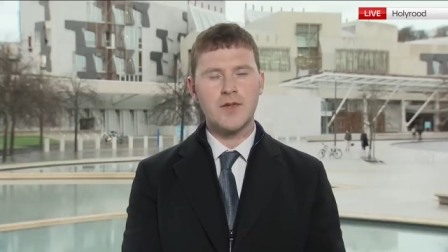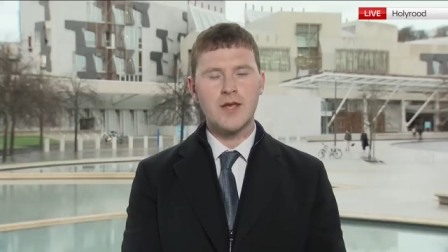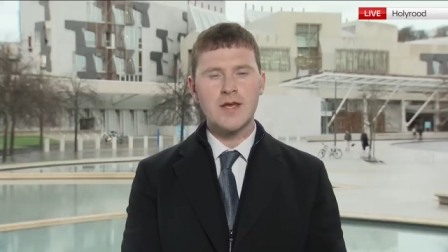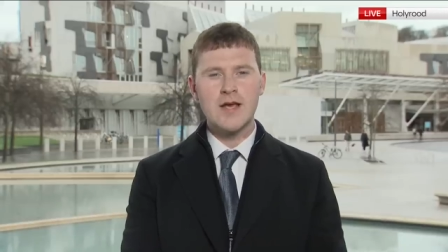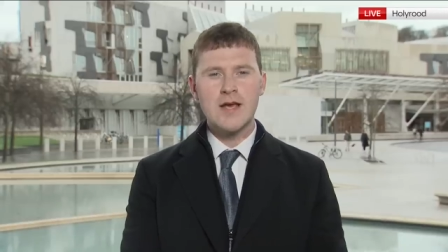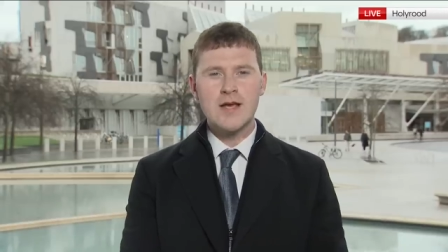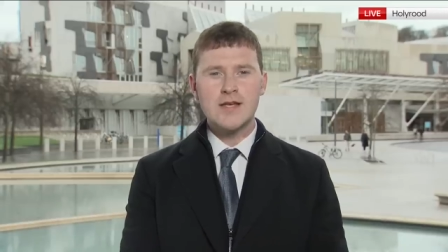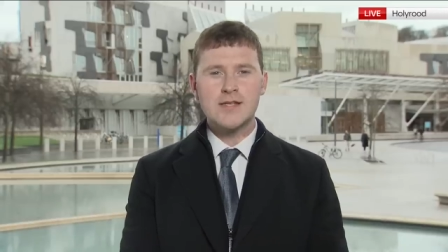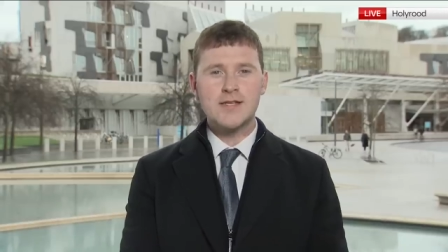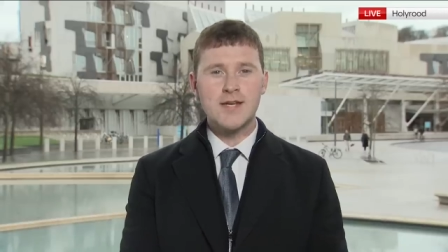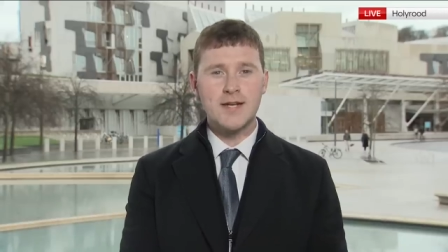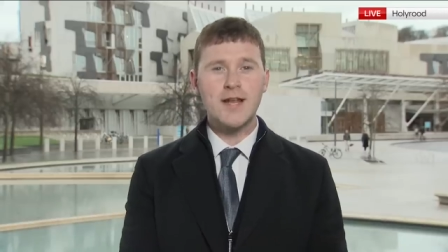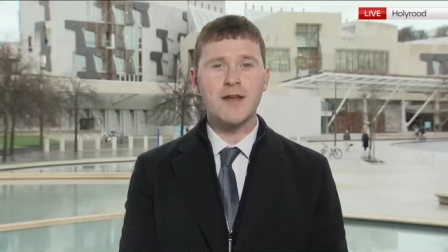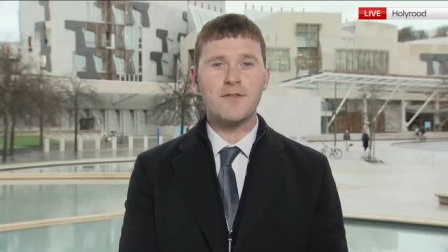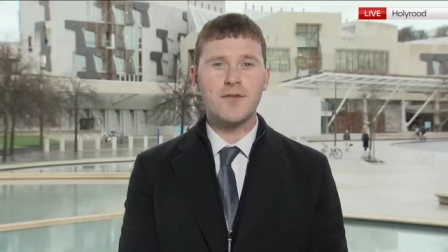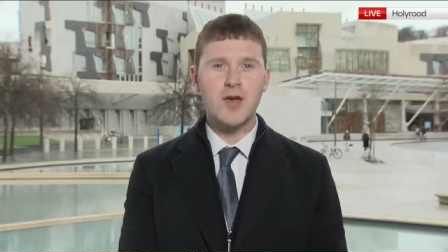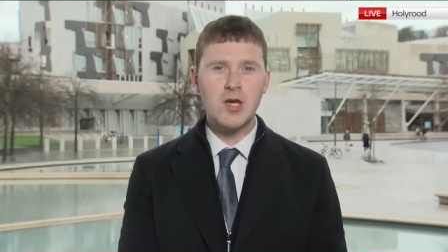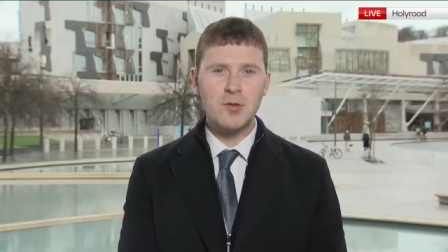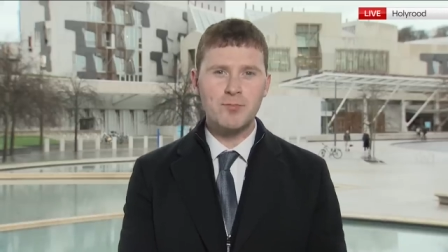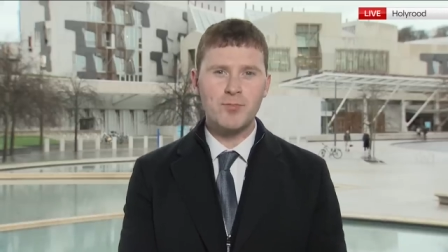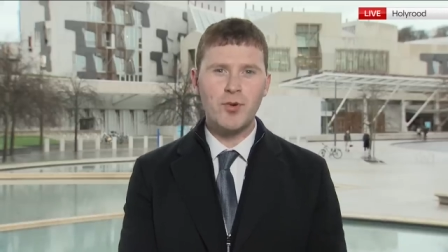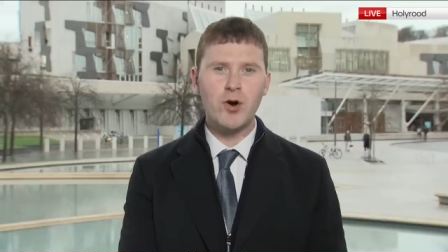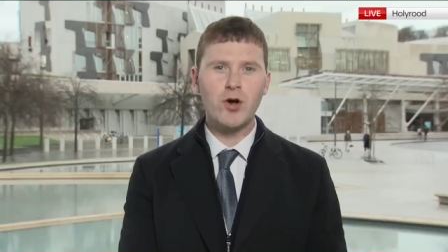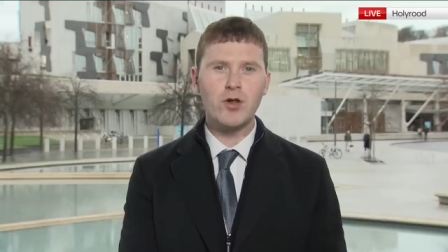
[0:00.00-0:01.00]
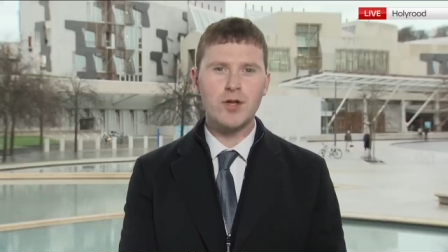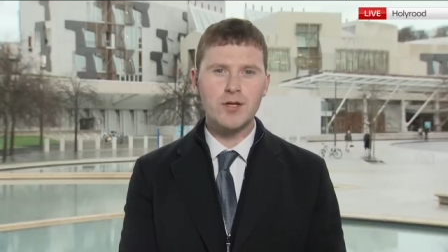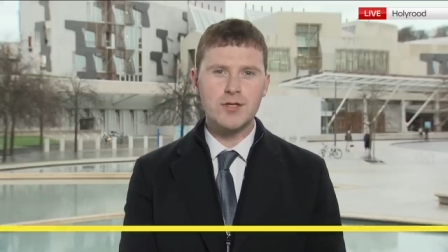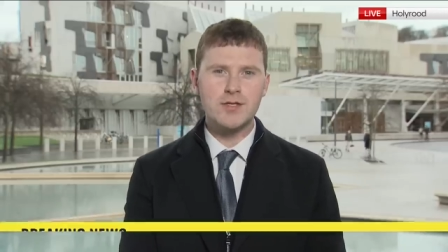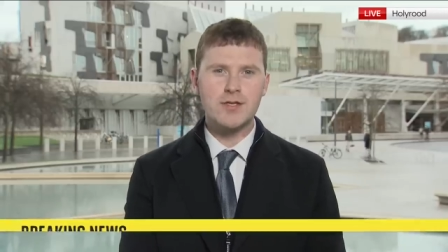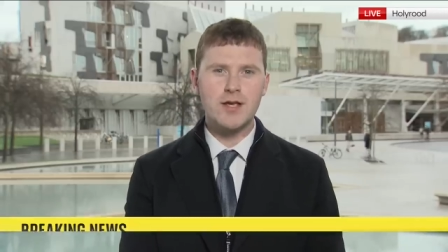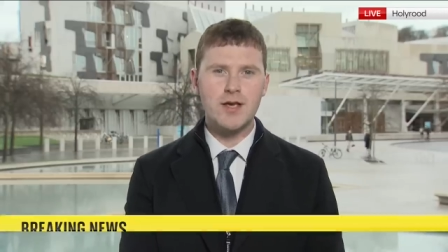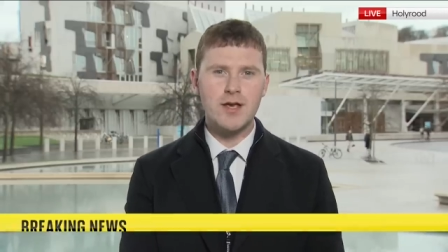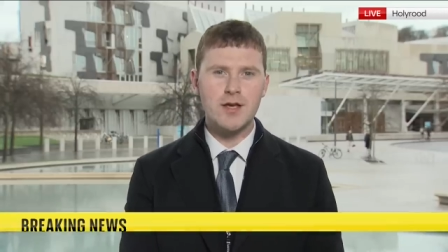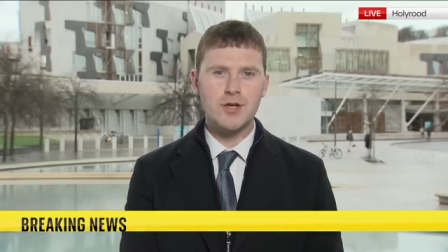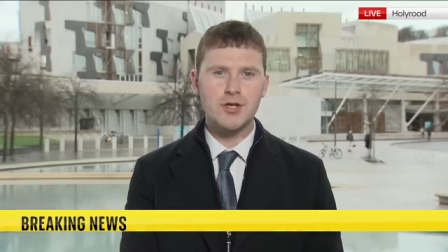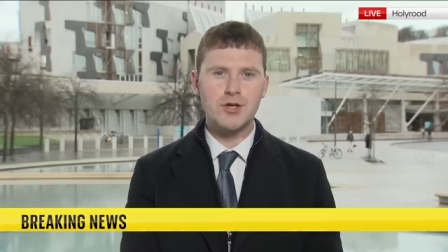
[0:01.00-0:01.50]
Significant
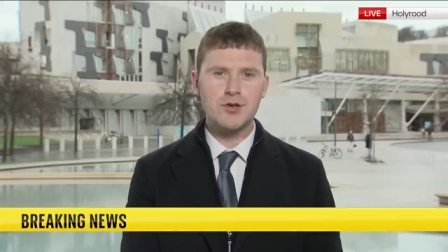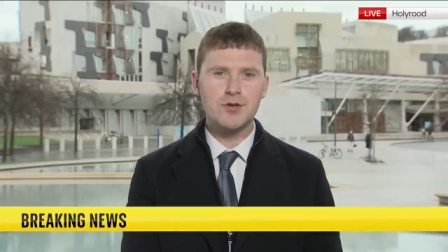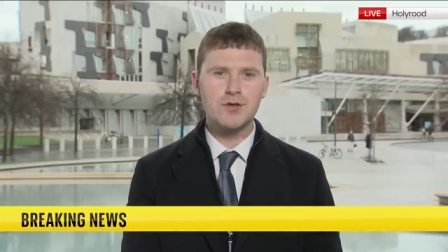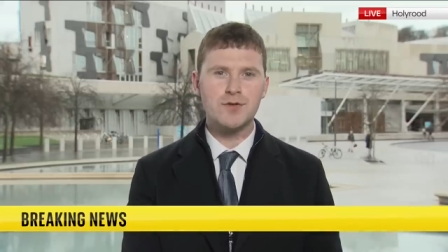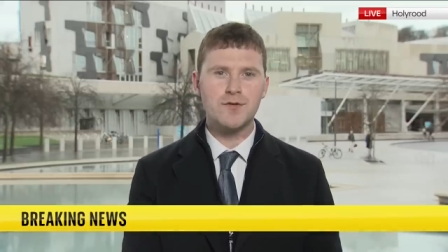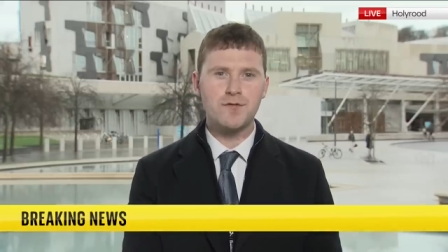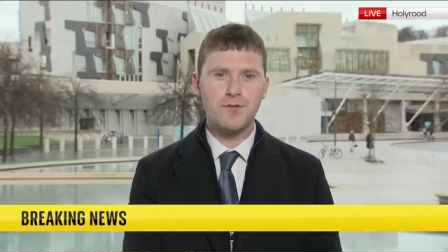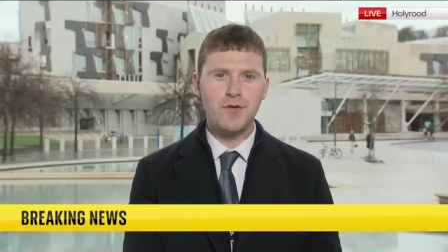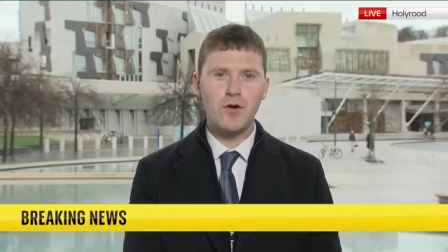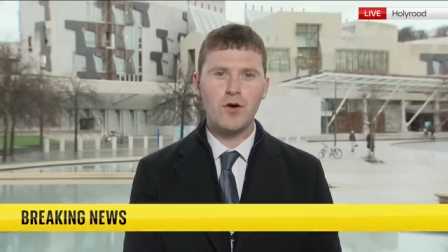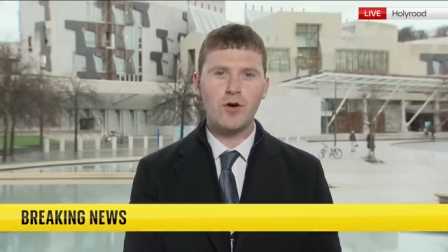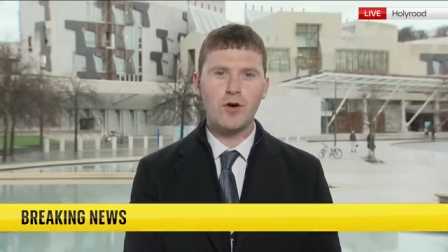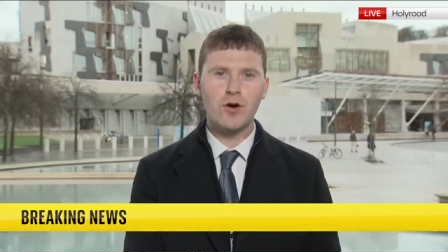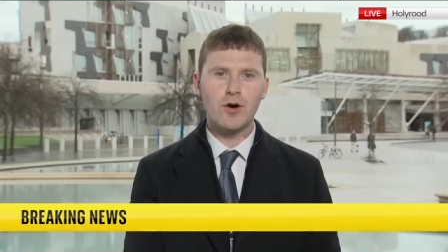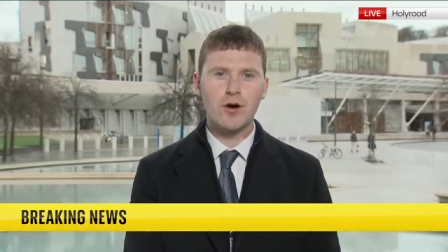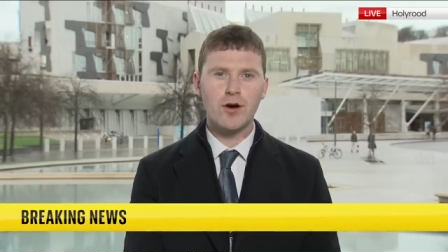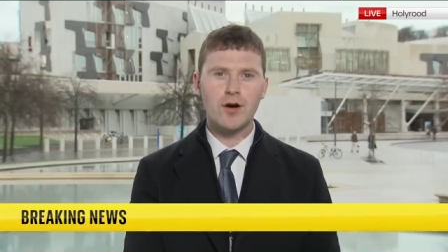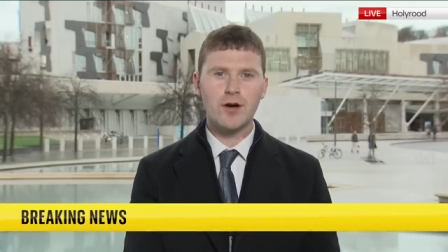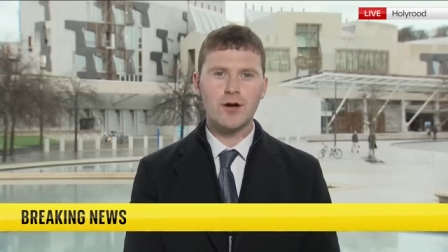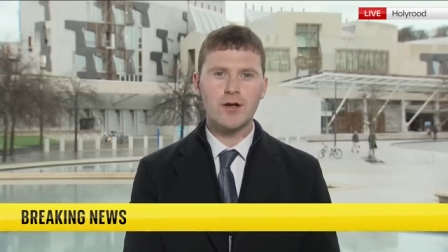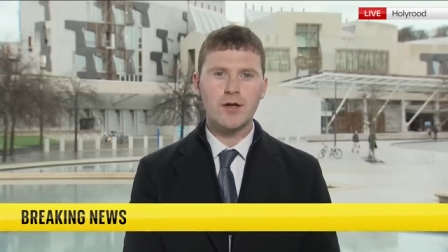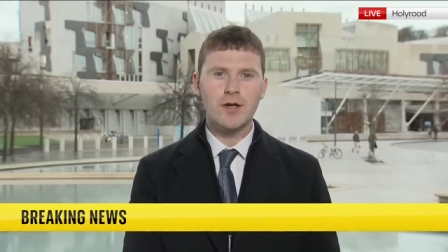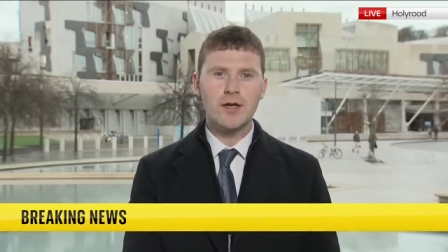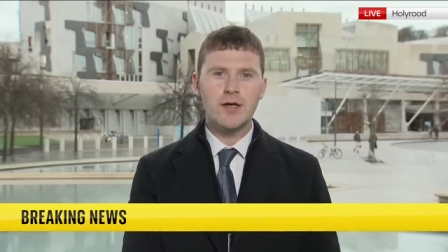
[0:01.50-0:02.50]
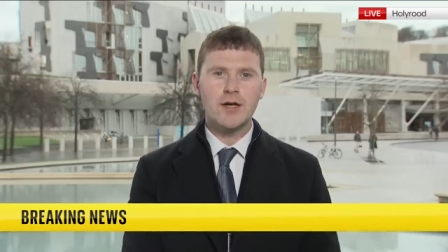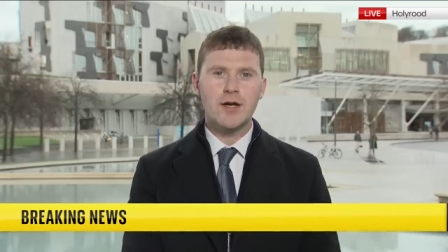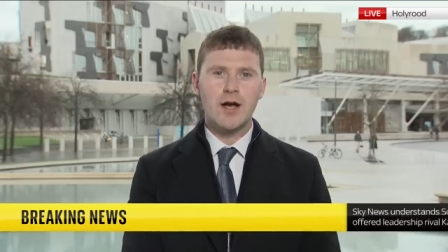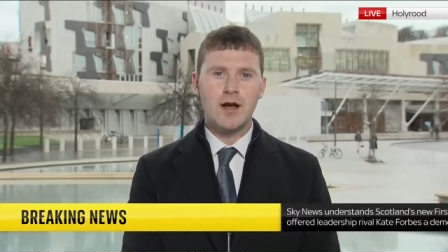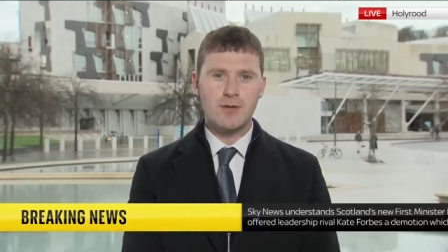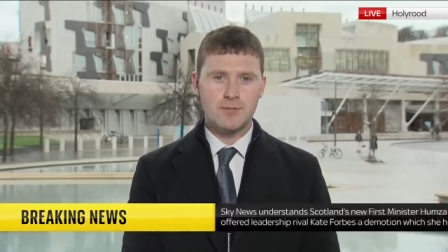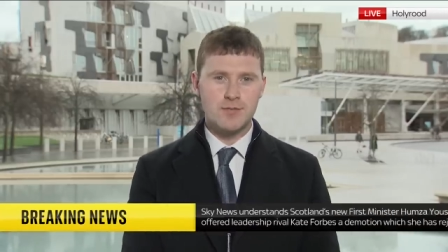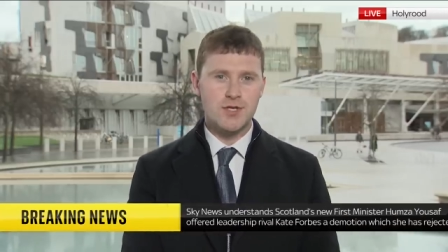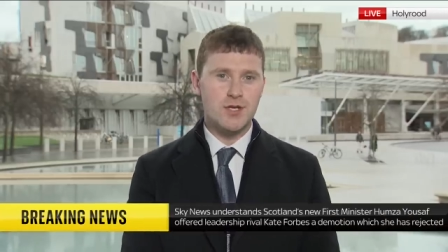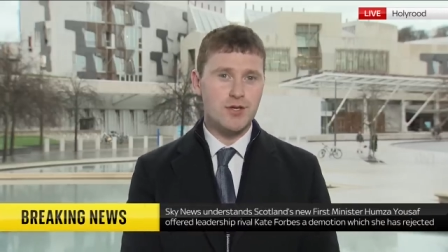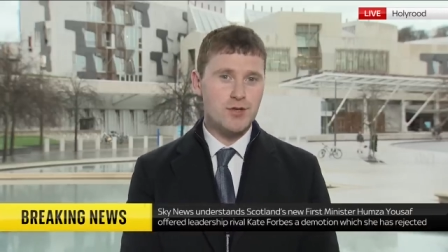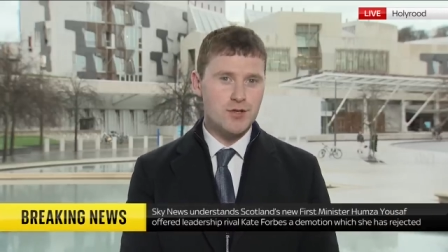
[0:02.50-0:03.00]
policy issues for
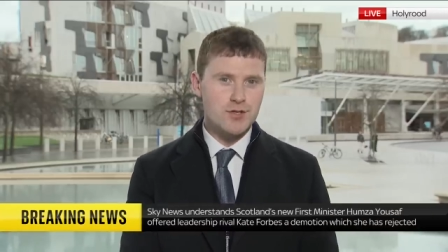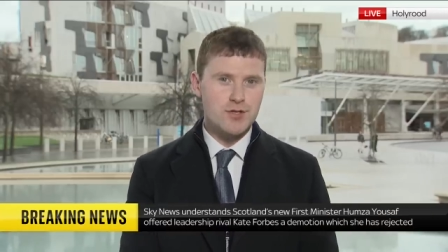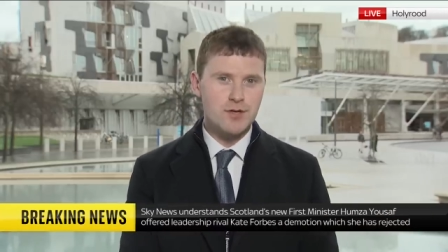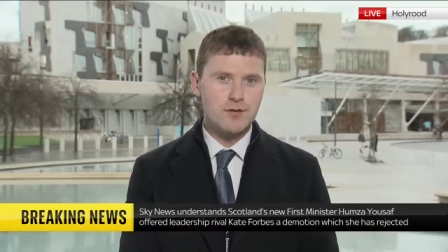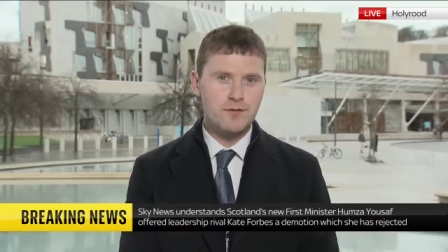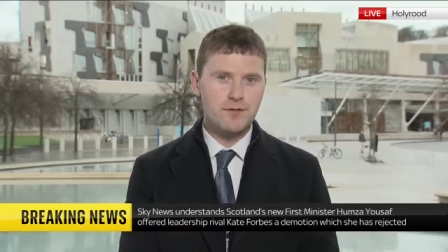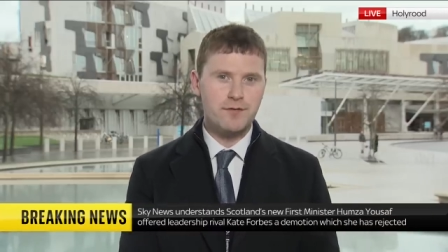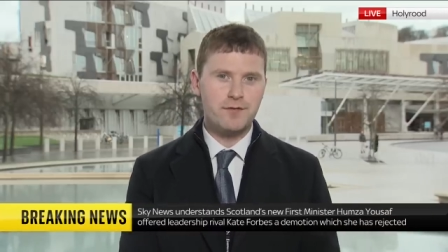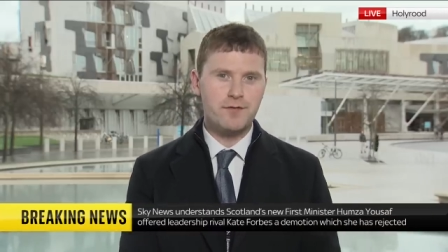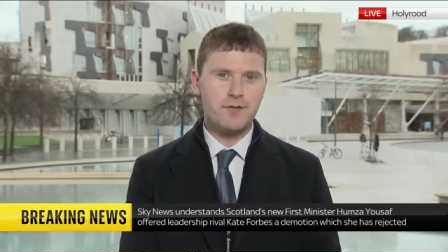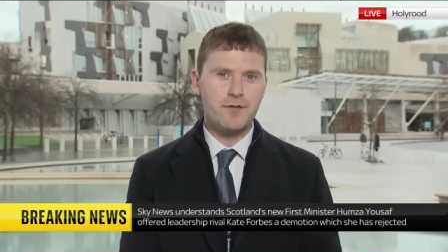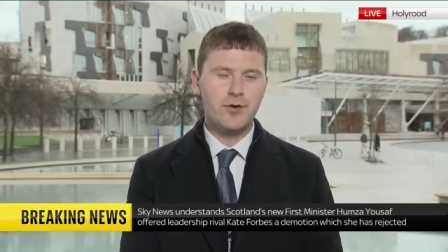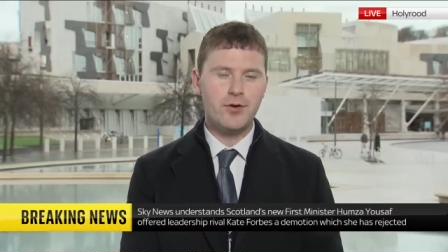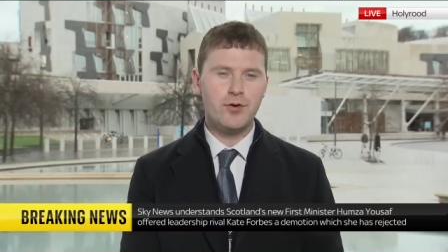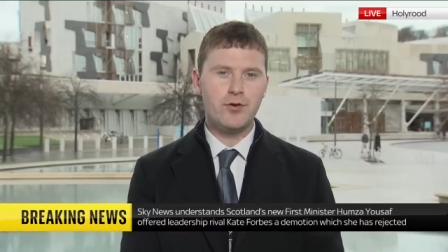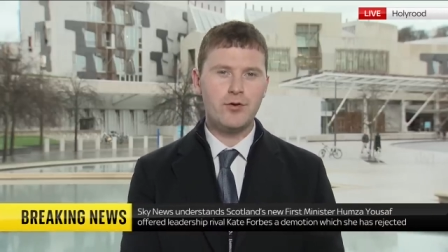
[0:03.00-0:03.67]
Humza Yousaf,